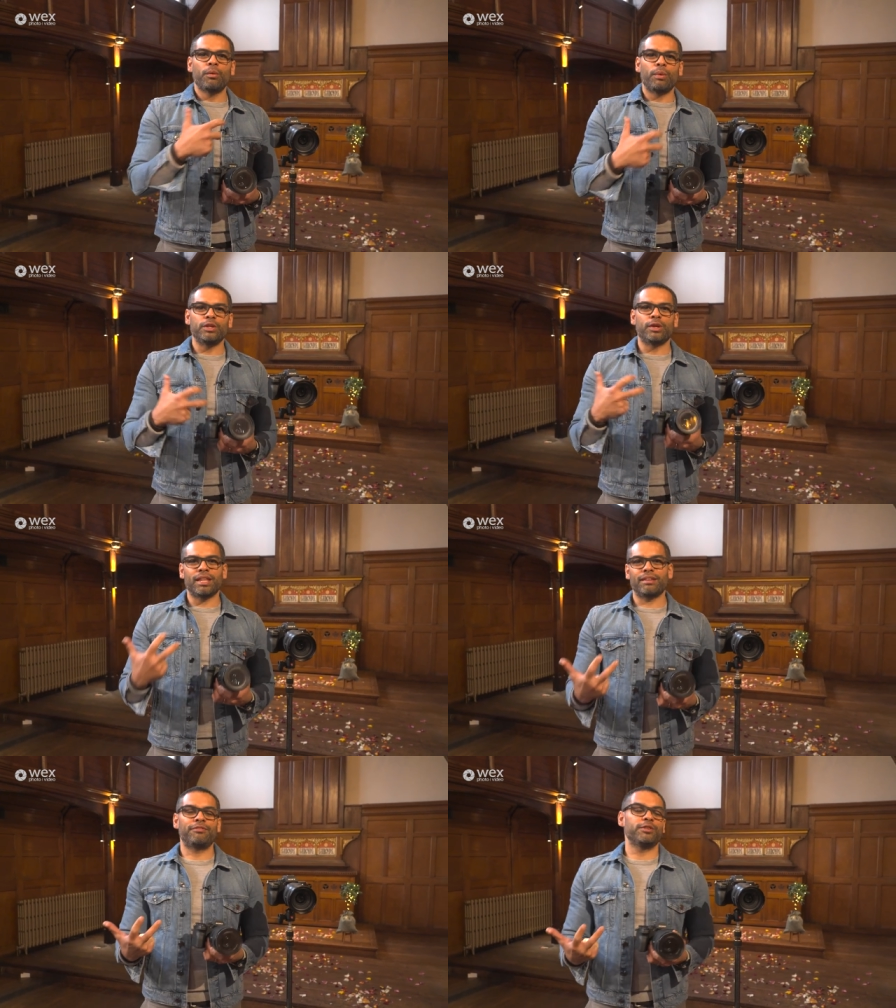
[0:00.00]
when you
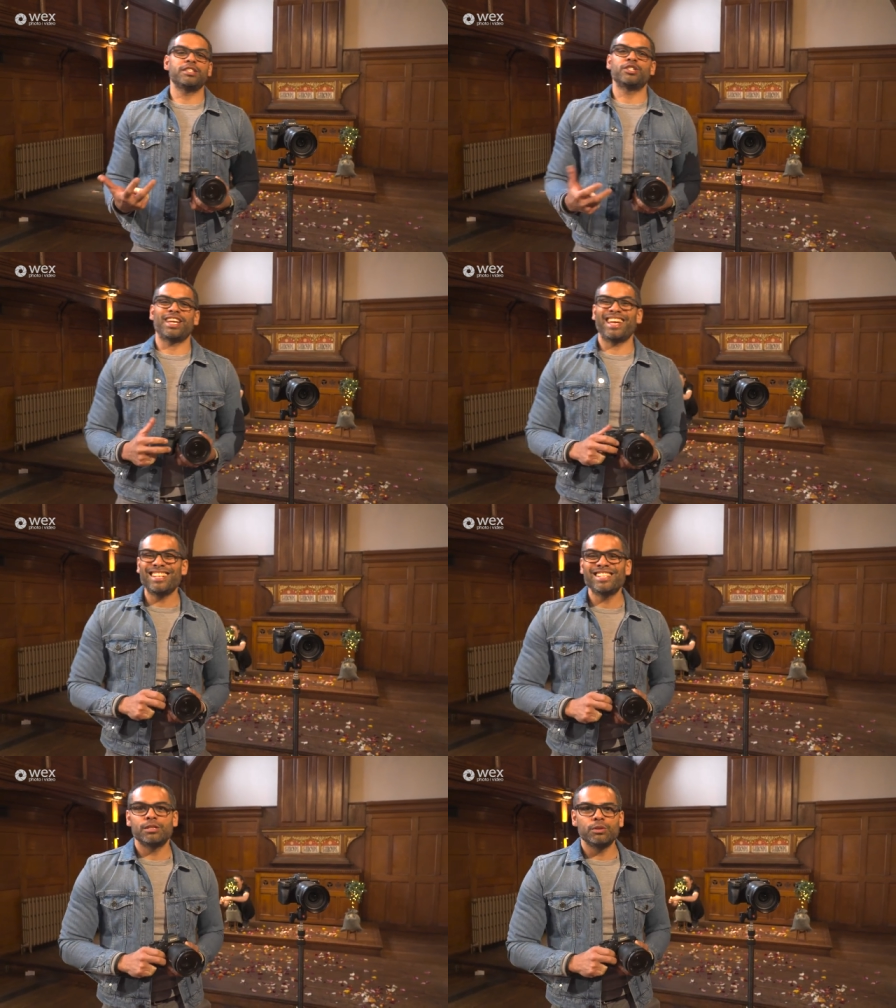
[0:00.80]
get that footage
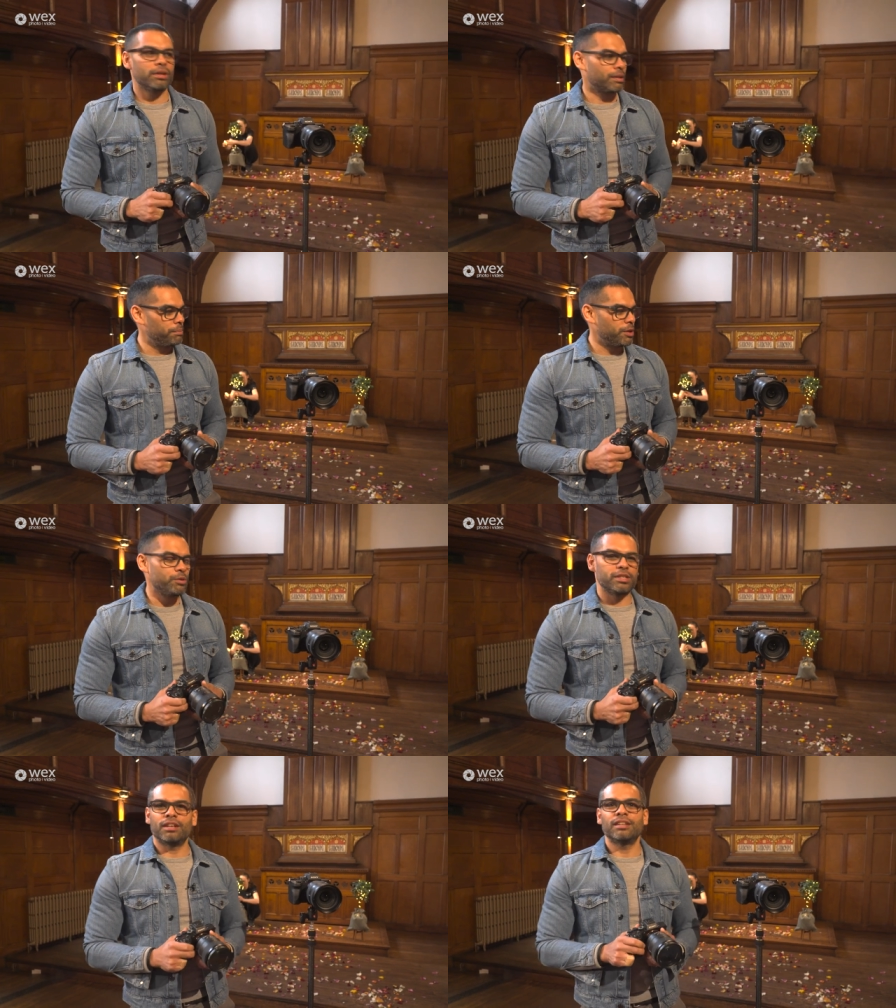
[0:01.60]
into the
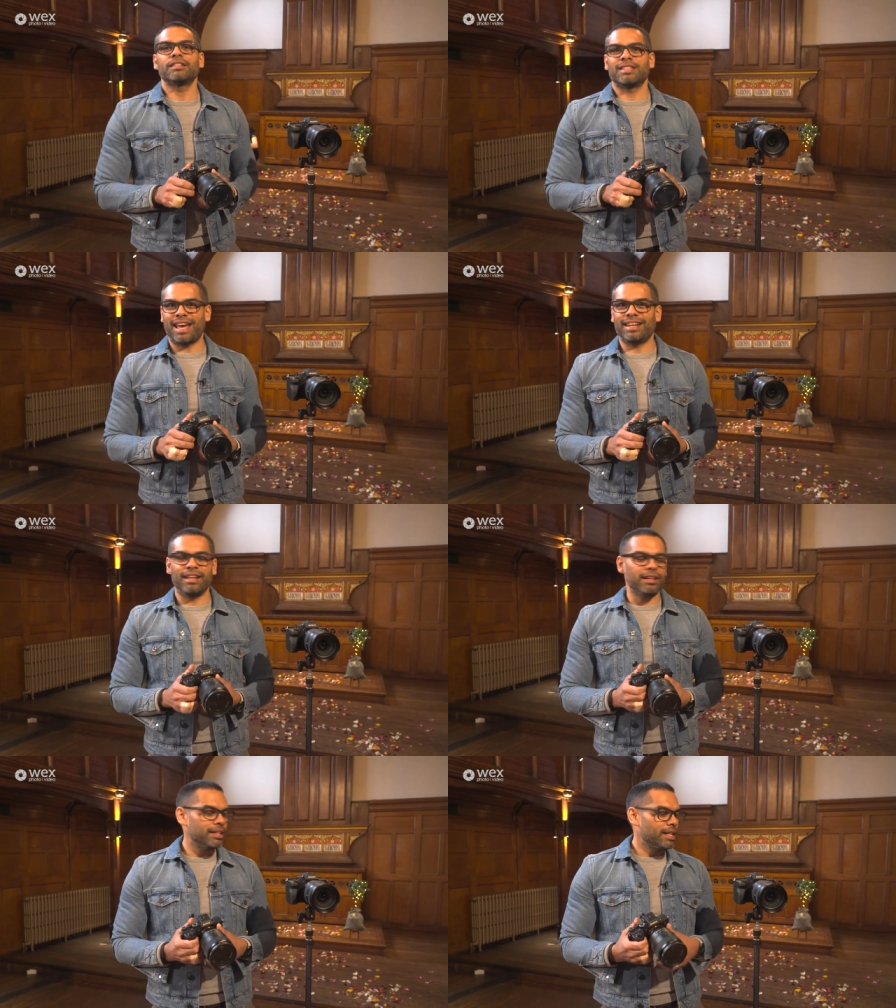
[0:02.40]
computer to
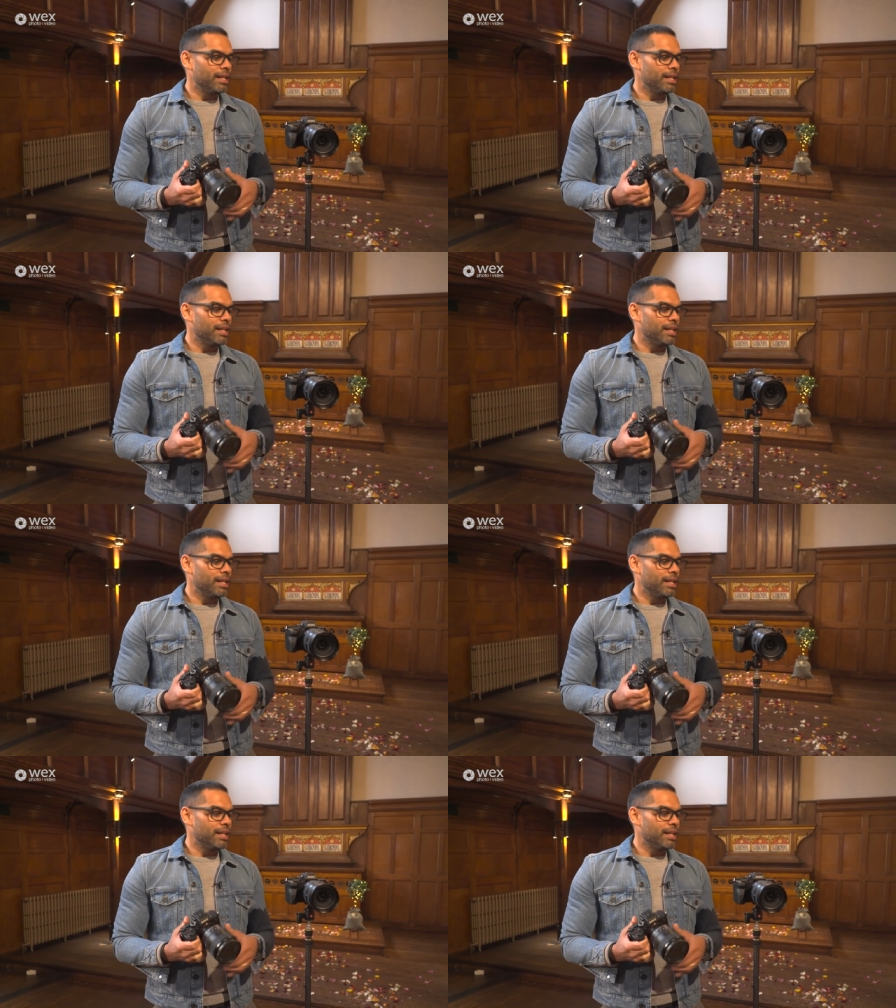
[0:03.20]
edit,